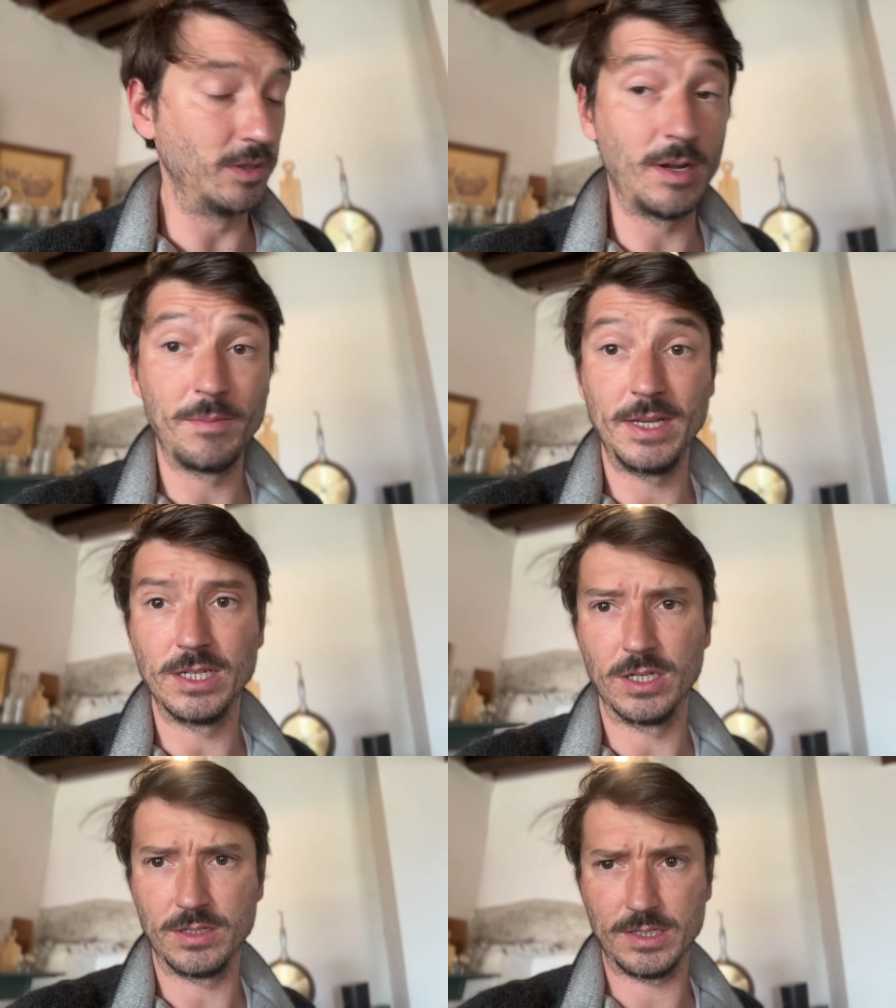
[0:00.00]
I made
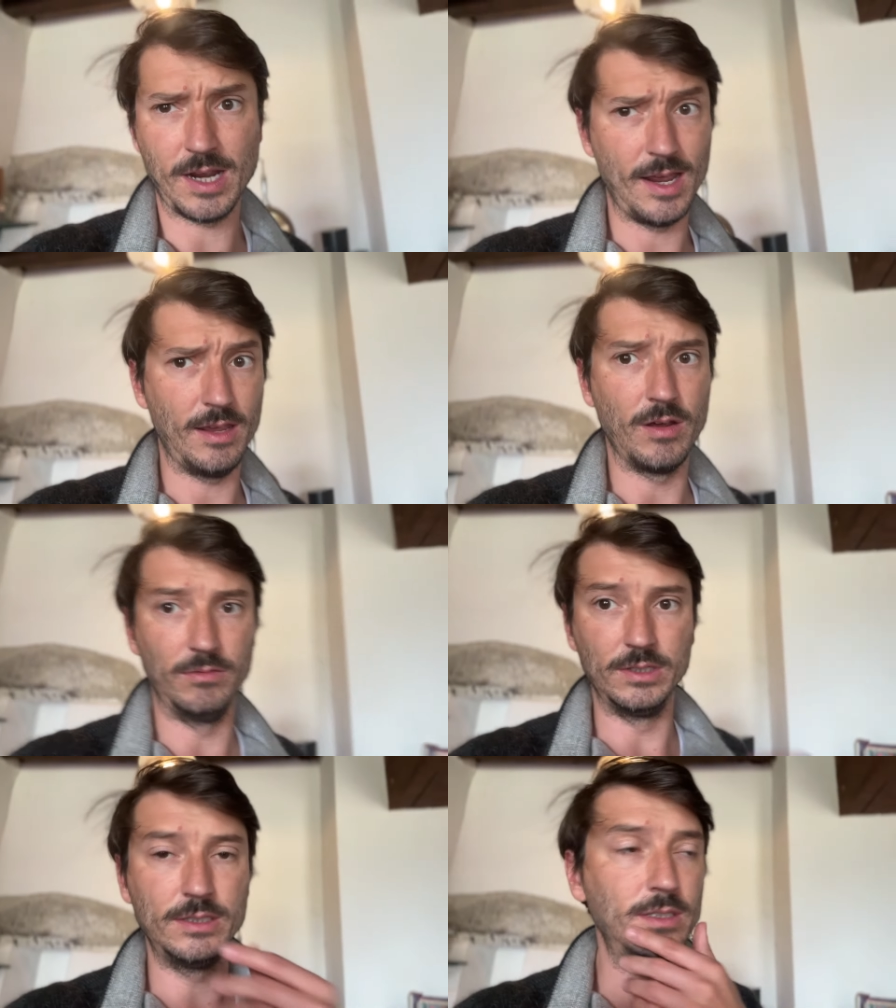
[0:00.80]
a Thai
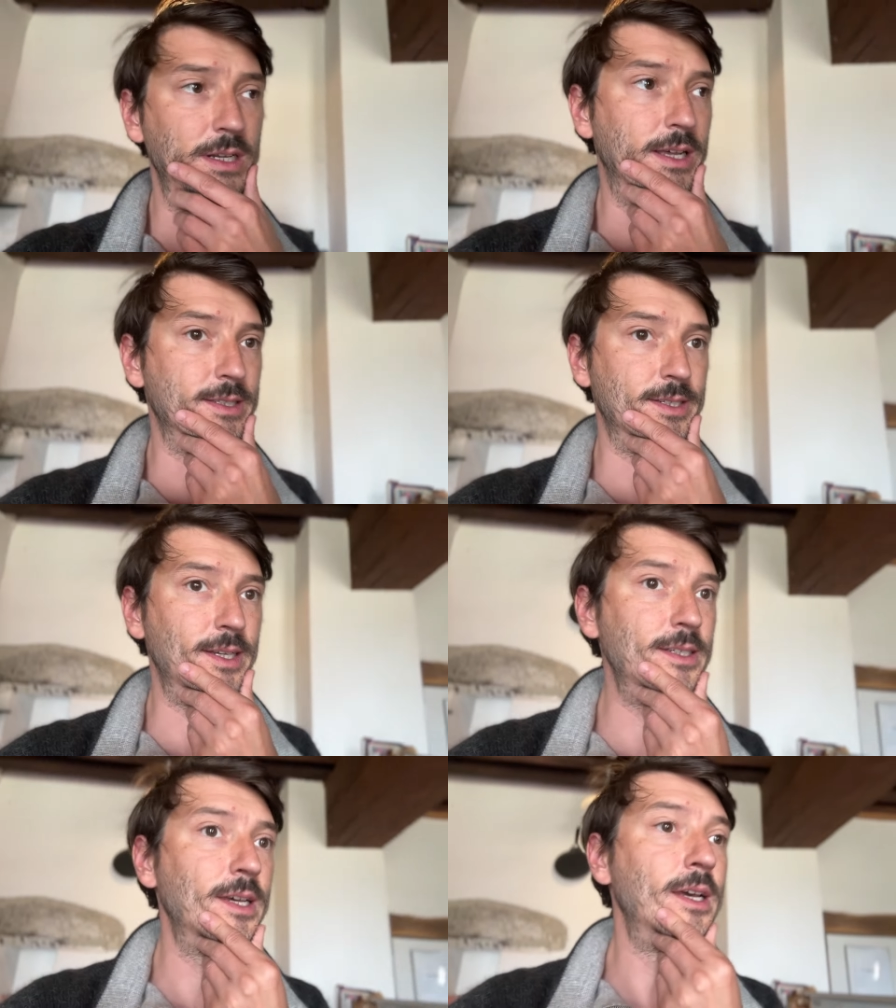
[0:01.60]
curry last night.